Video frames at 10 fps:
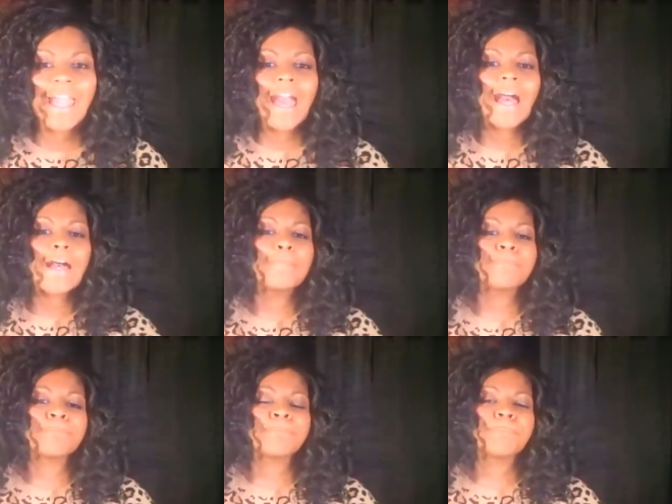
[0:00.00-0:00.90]

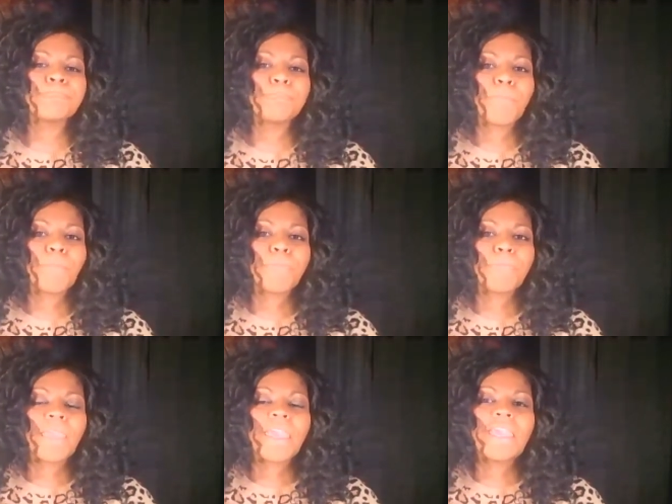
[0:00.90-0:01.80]
Um,
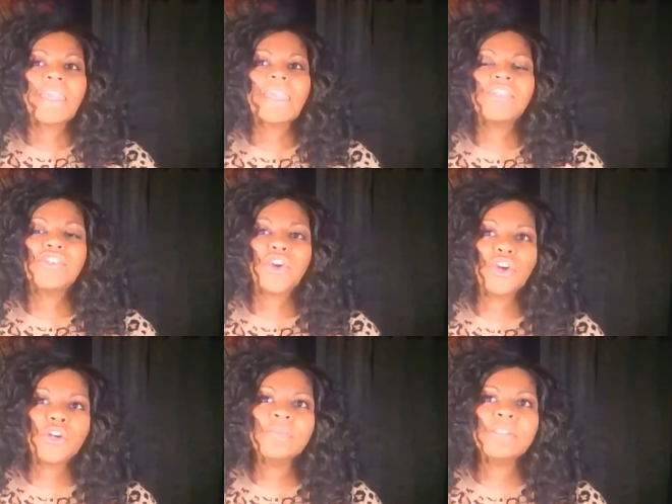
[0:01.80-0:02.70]
in
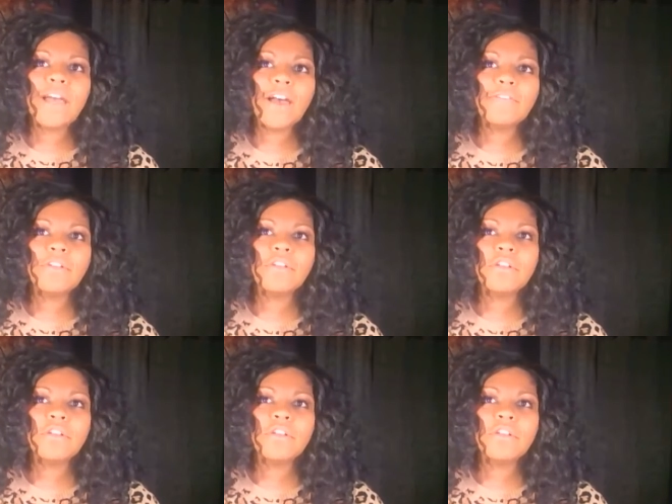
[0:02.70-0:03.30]
terms of